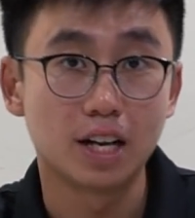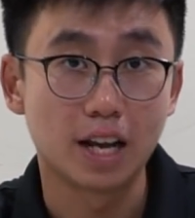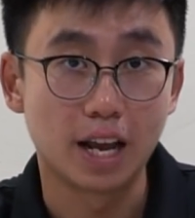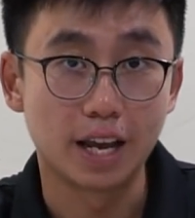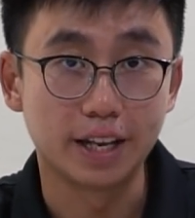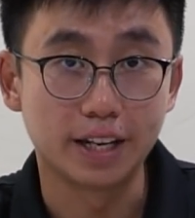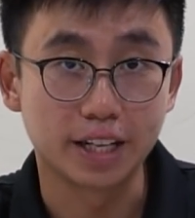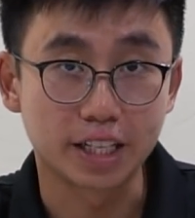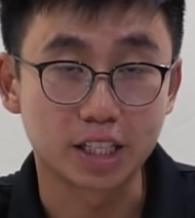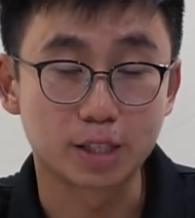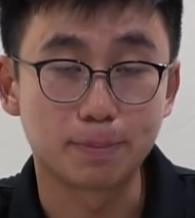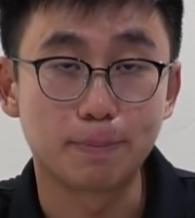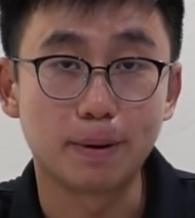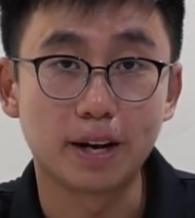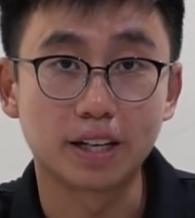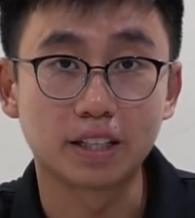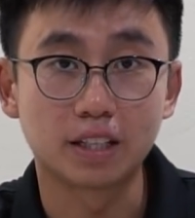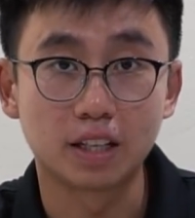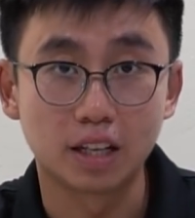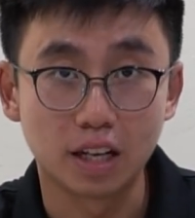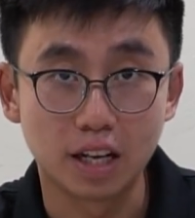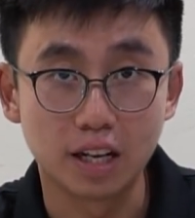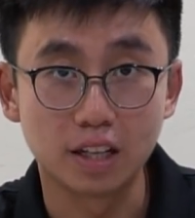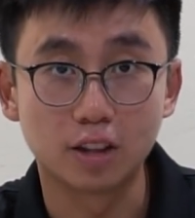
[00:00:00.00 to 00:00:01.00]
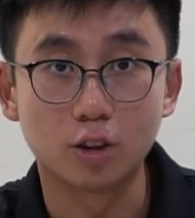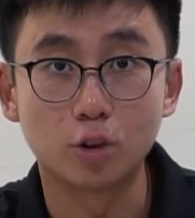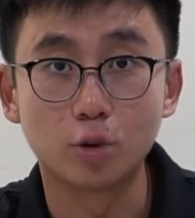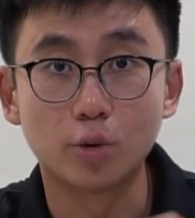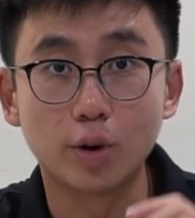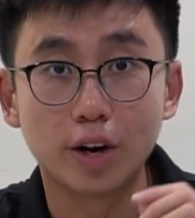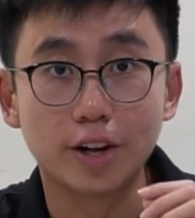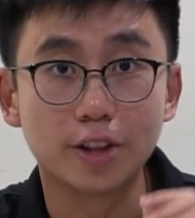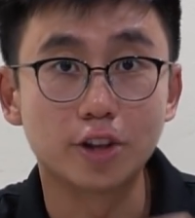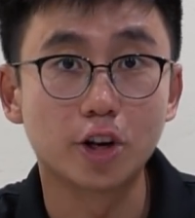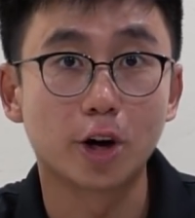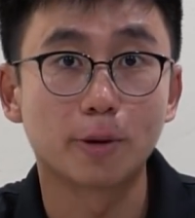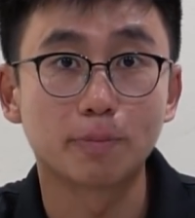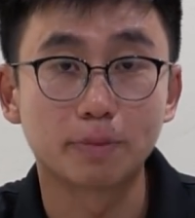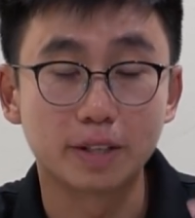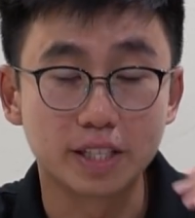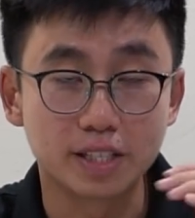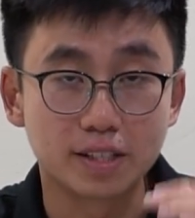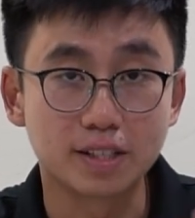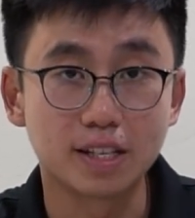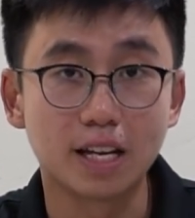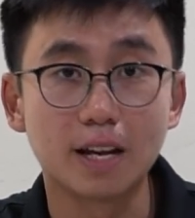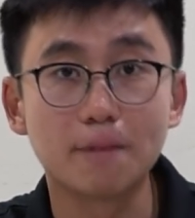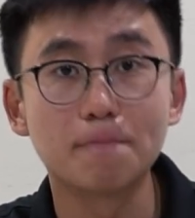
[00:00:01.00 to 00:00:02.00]
and expect it to adopt the
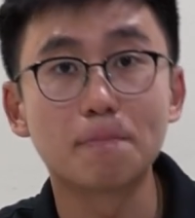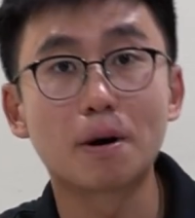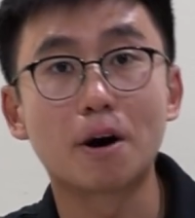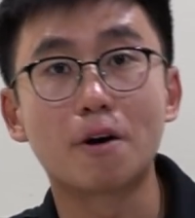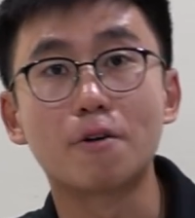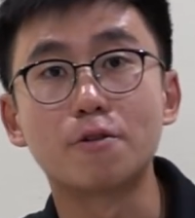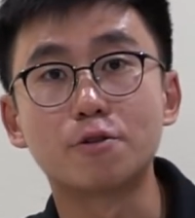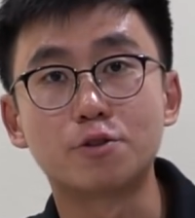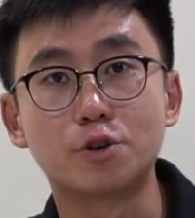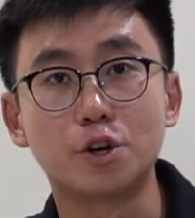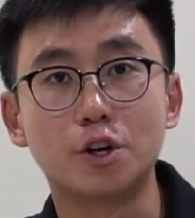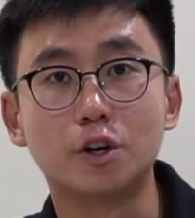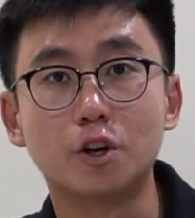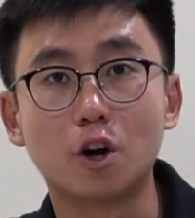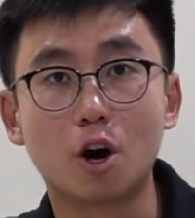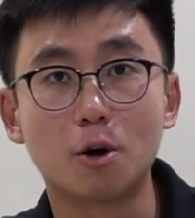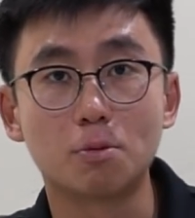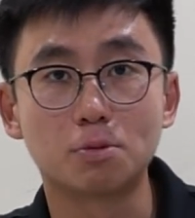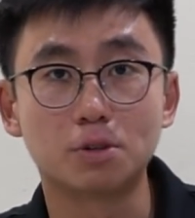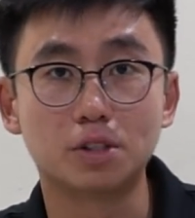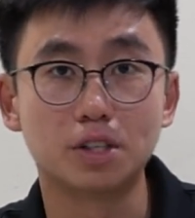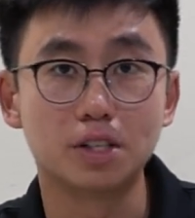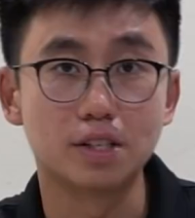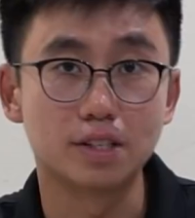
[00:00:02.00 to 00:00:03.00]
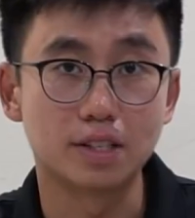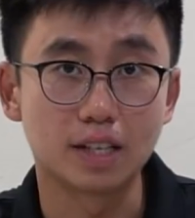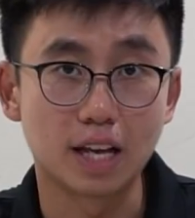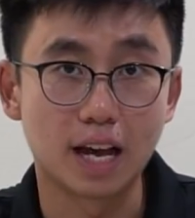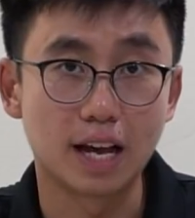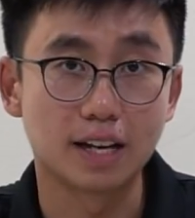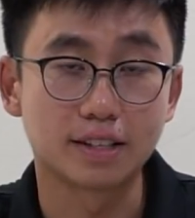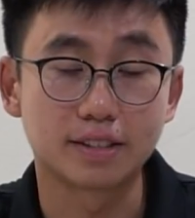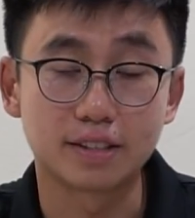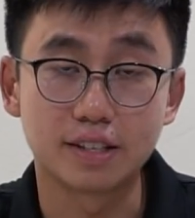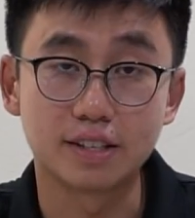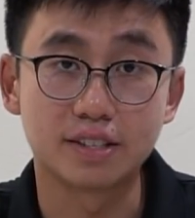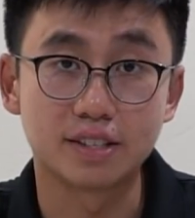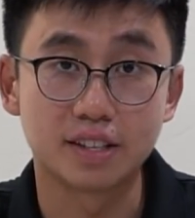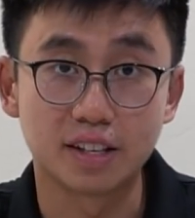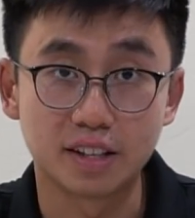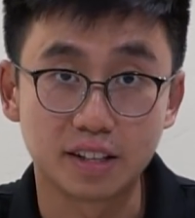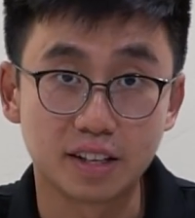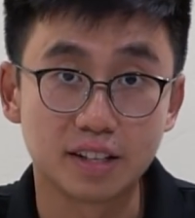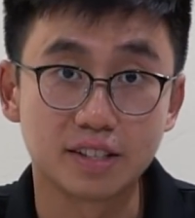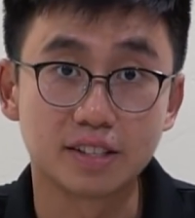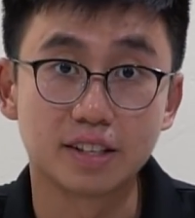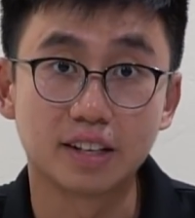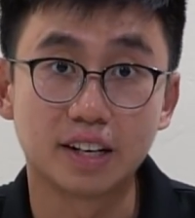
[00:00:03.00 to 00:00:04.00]
same powertrain options as the
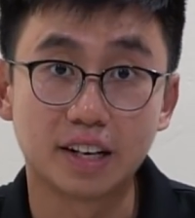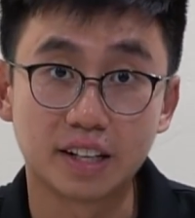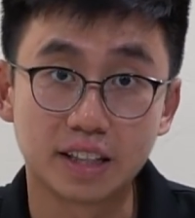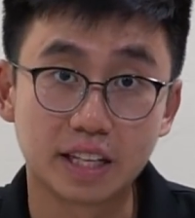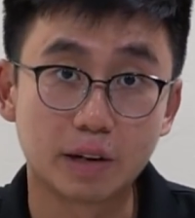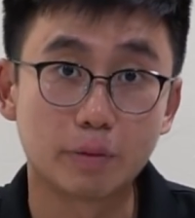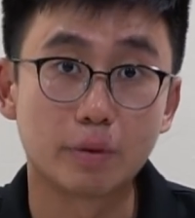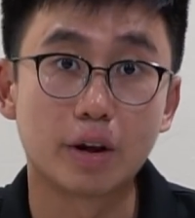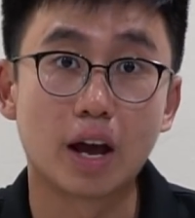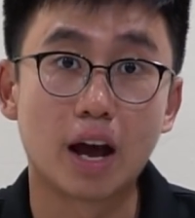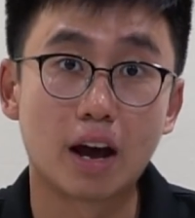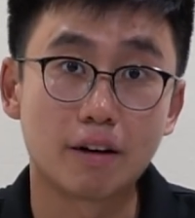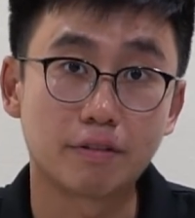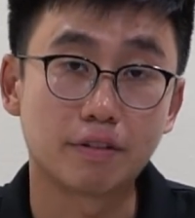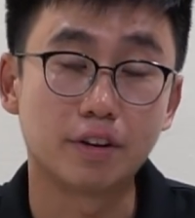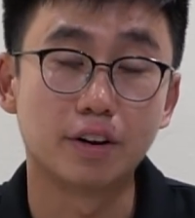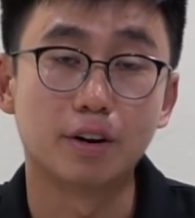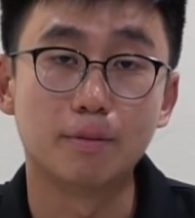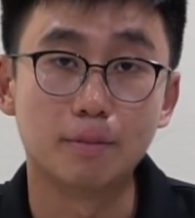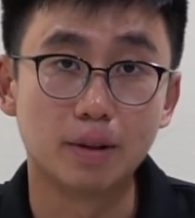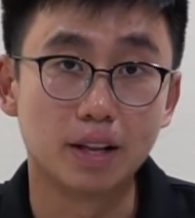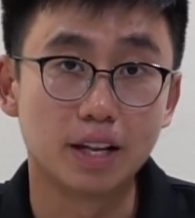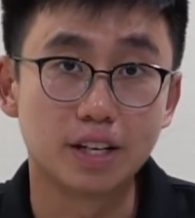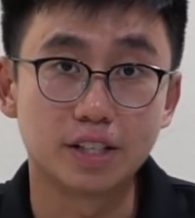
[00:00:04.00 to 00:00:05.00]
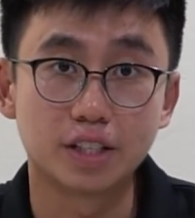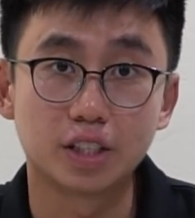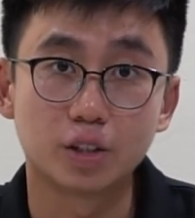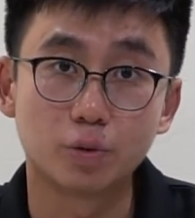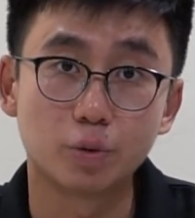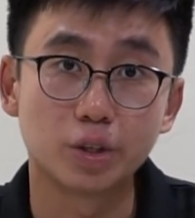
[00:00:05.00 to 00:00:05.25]
City Sedan that we have here in Malaysia,